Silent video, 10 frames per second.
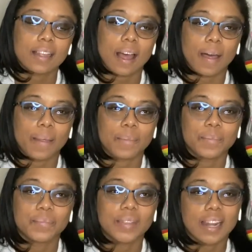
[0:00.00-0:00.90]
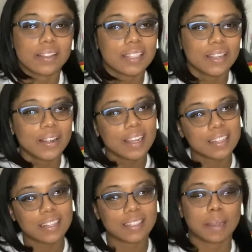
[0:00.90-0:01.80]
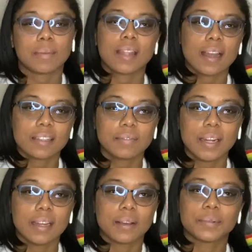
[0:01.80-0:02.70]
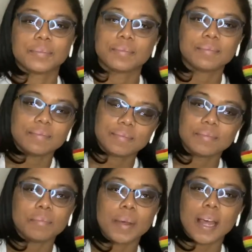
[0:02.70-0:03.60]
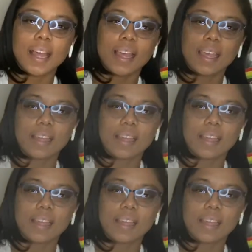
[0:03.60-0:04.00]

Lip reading: And I'll see you guys next time in the next video. Bye.